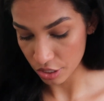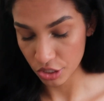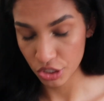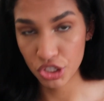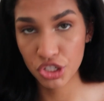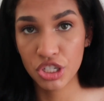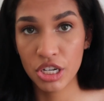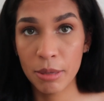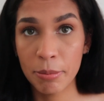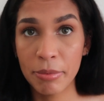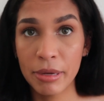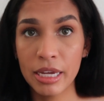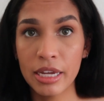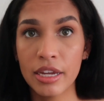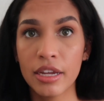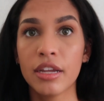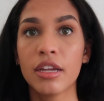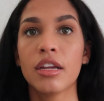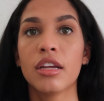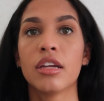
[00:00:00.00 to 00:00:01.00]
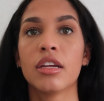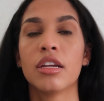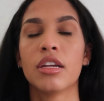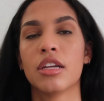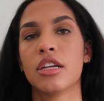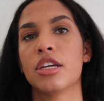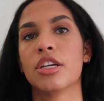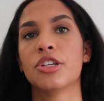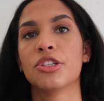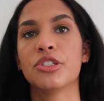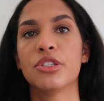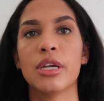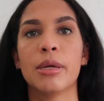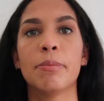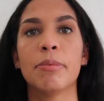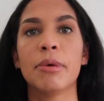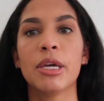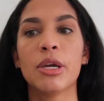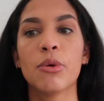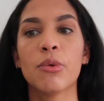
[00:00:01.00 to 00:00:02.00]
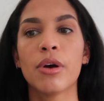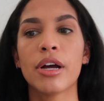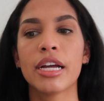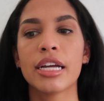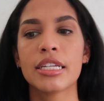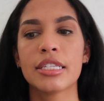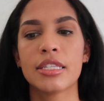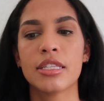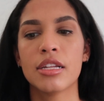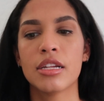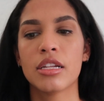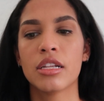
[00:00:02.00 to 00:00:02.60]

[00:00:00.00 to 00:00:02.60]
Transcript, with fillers: Shipping, shipping wise,